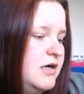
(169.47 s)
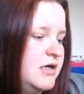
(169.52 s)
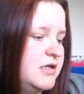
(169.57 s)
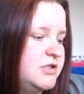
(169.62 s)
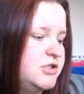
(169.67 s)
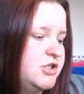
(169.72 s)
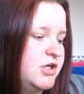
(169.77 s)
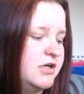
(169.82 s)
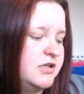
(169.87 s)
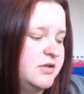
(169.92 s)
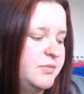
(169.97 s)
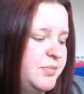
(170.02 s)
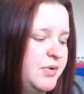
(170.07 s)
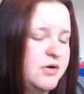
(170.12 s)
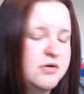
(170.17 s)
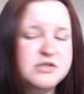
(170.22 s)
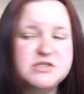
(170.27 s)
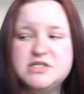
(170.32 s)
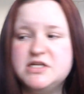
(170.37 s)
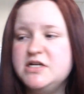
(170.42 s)
I chucked the
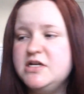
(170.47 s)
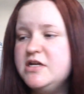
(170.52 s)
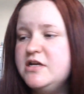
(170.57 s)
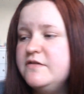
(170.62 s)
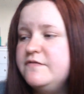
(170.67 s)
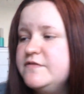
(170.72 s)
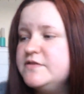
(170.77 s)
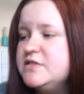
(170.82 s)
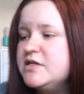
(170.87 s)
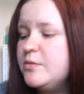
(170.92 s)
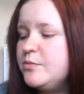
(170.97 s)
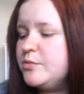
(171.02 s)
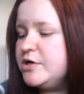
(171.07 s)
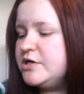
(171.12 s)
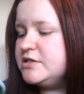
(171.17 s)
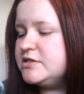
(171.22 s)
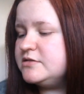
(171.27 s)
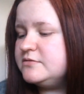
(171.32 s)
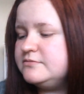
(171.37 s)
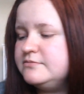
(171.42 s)
box in here for some
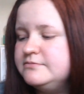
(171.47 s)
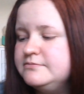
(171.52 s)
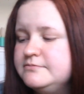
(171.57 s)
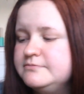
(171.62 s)
reason